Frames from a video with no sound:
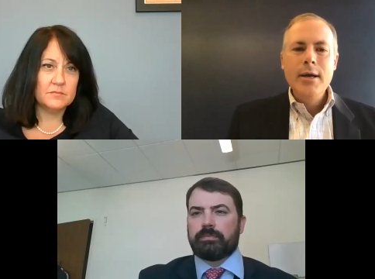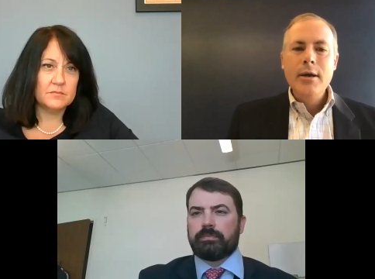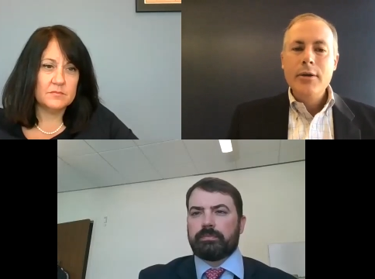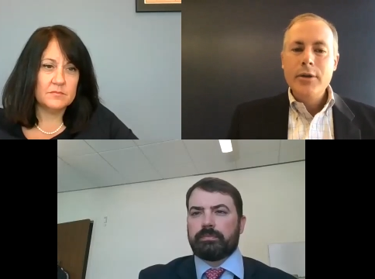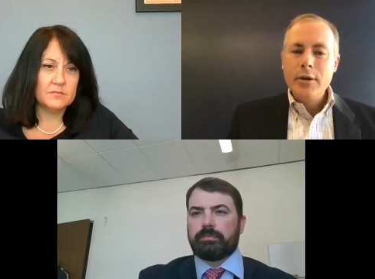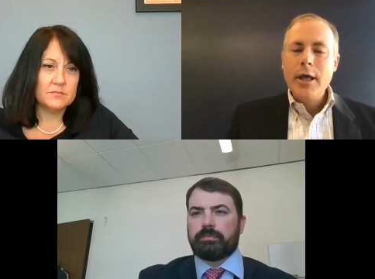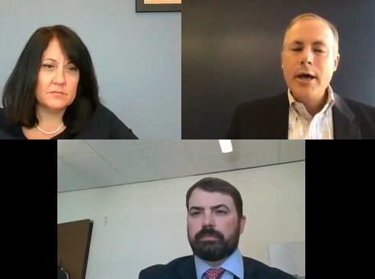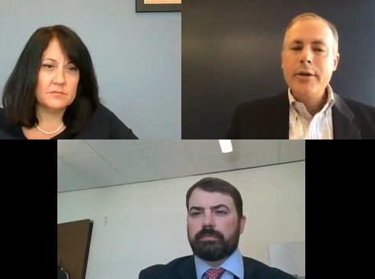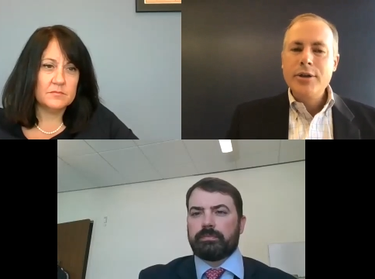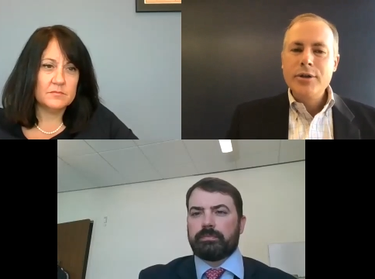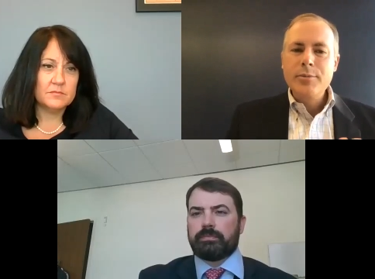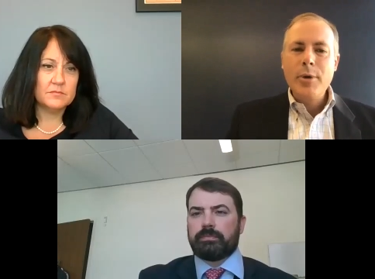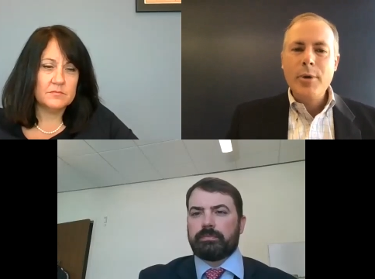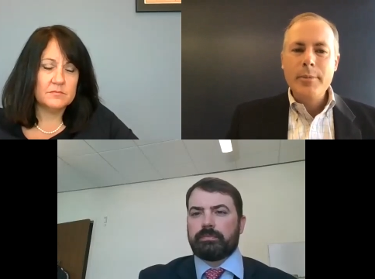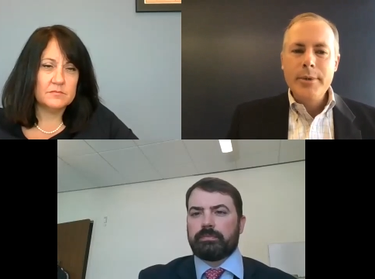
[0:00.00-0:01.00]
Speaker 1: a lot of the
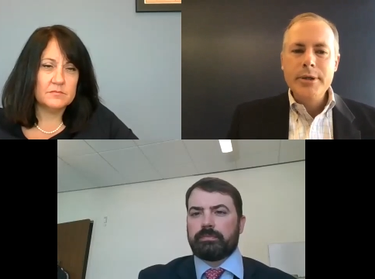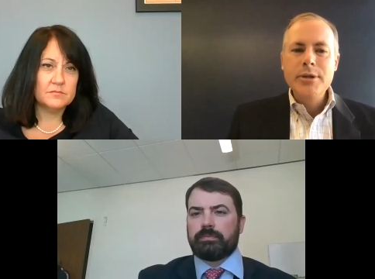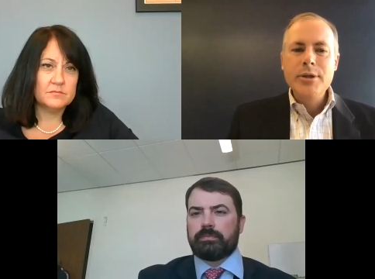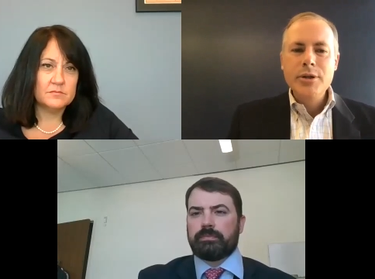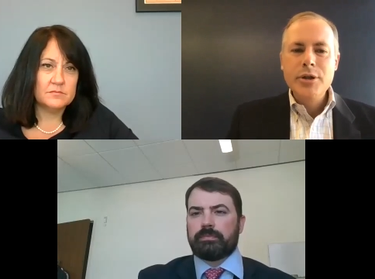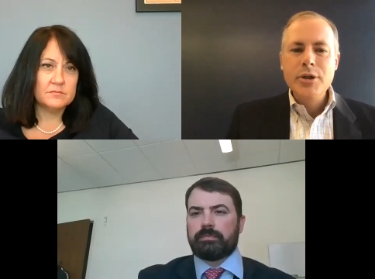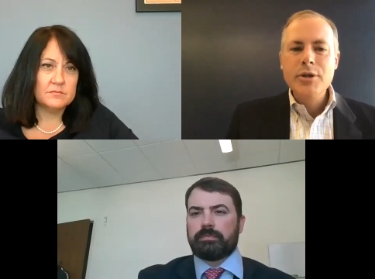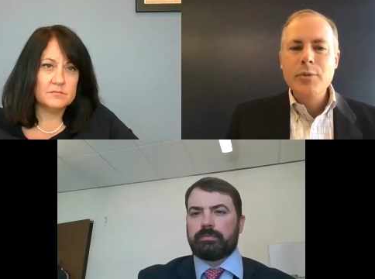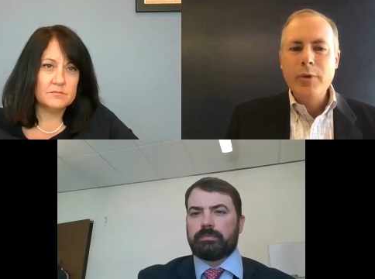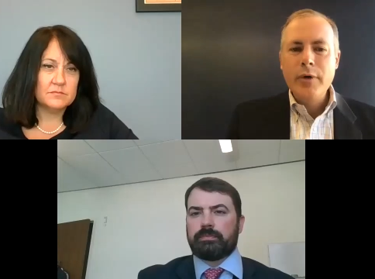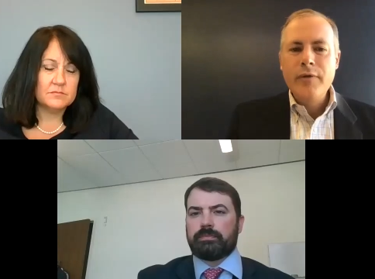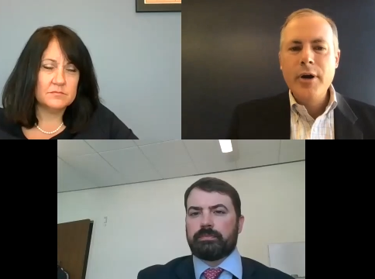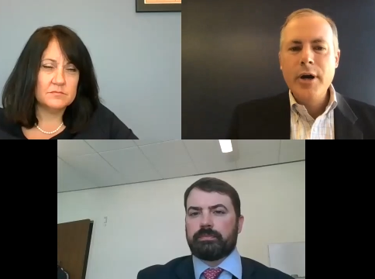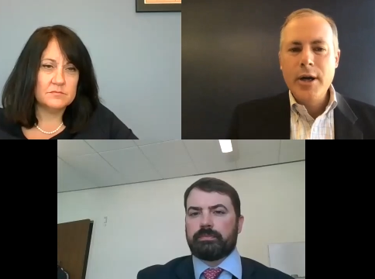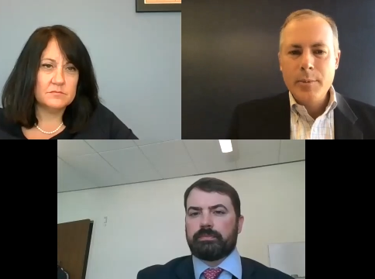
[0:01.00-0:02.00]
small businesses were
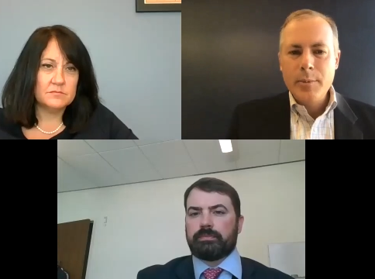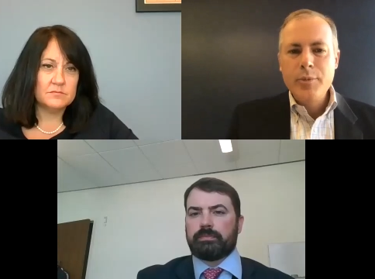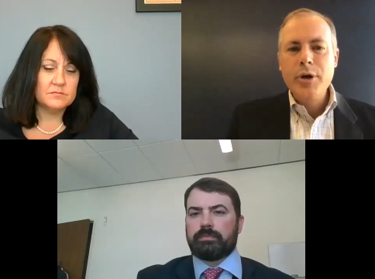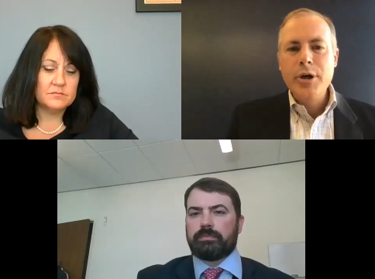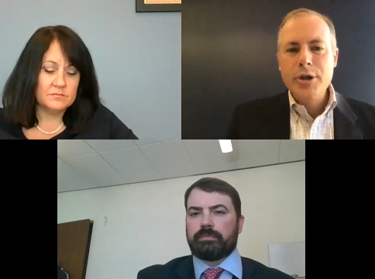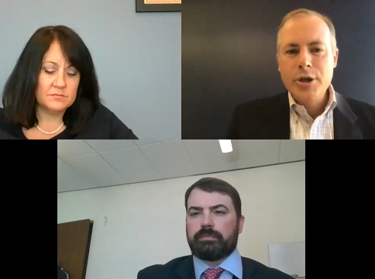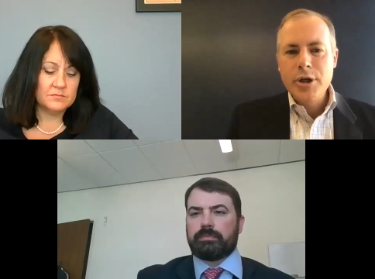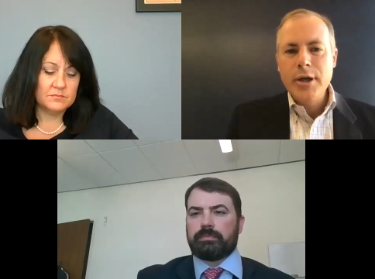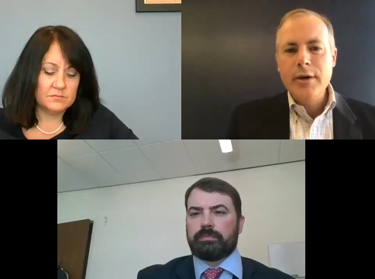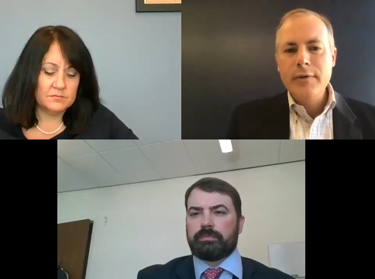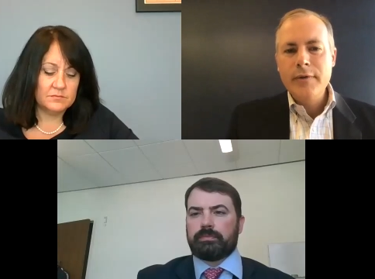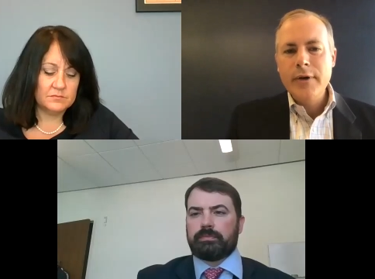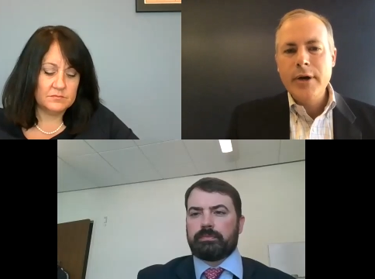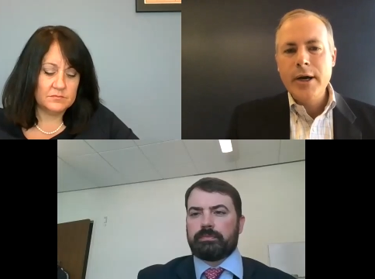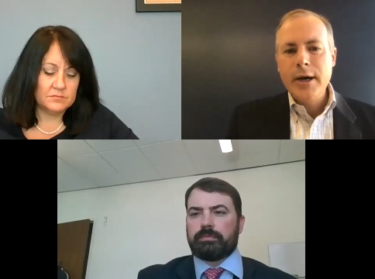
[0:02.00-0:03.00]
very appreciative
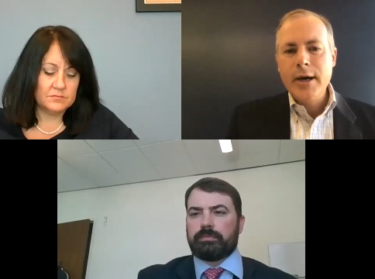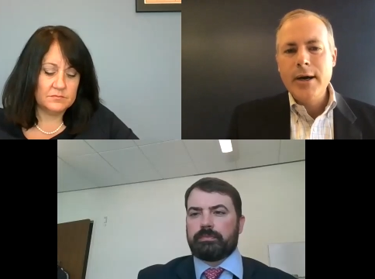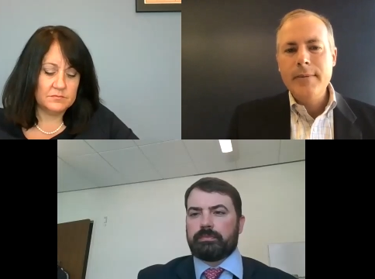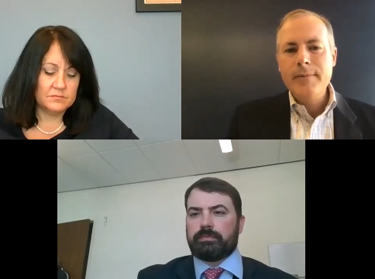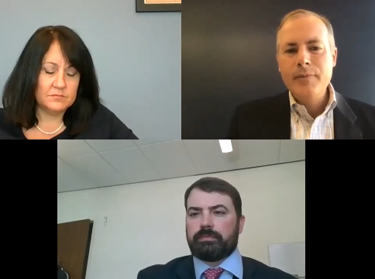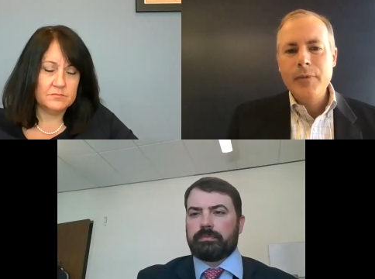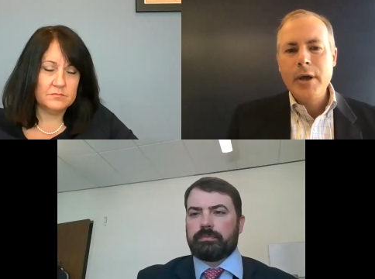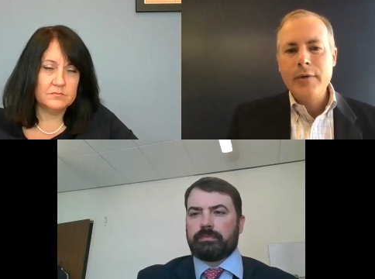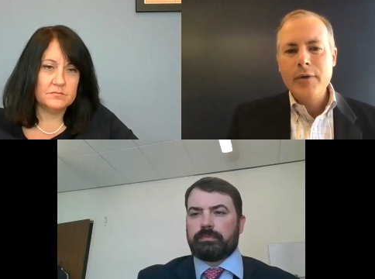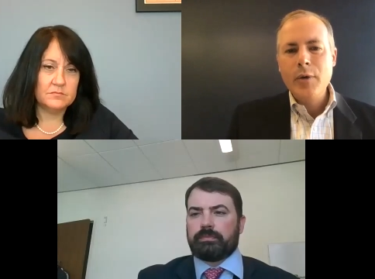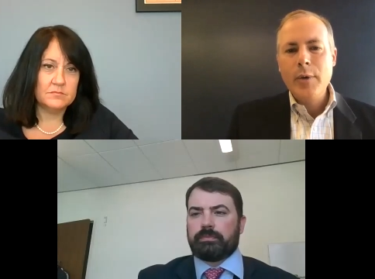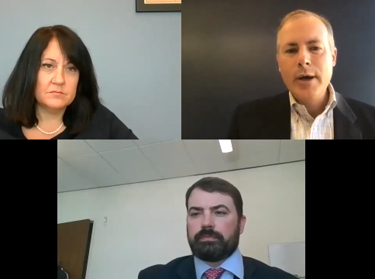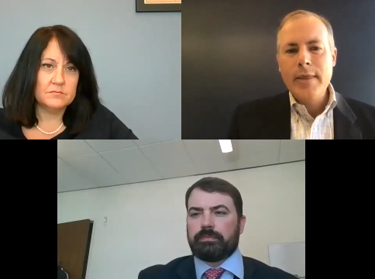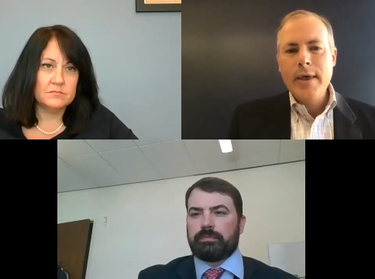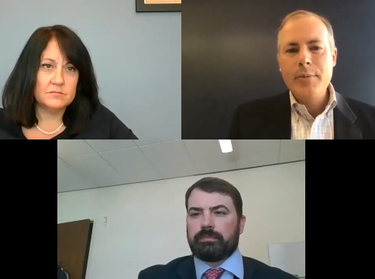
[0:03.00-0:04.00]
uh, of the
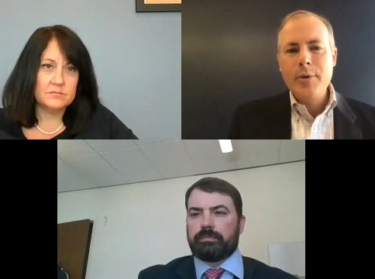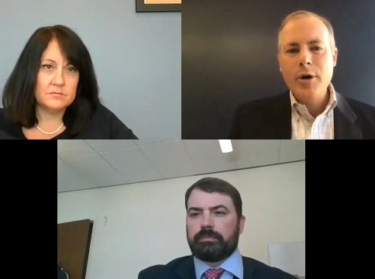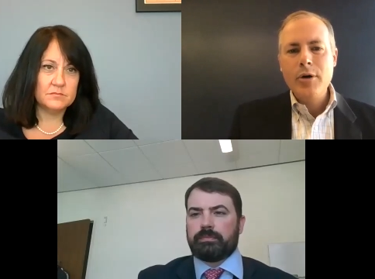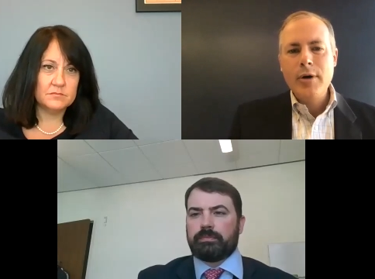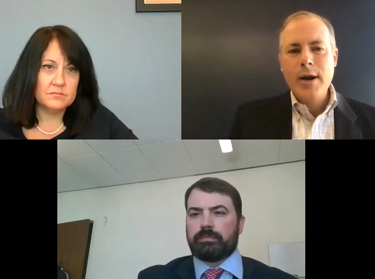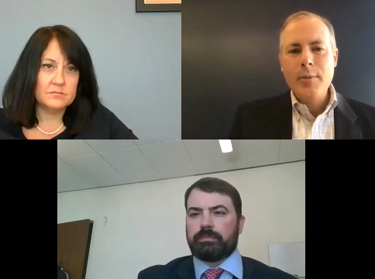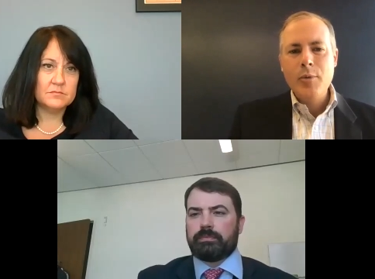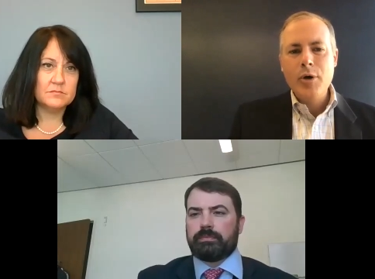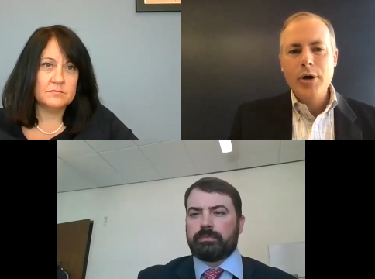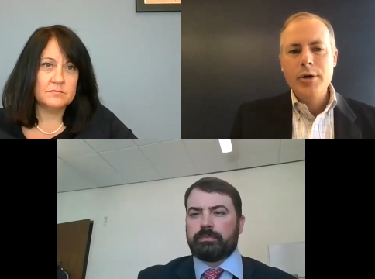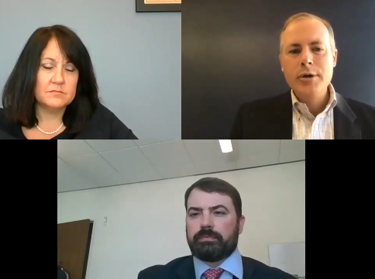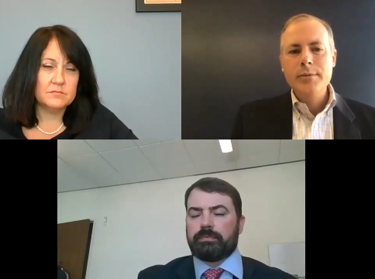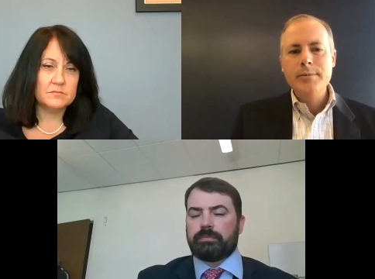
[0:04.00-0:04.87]
way that program worked.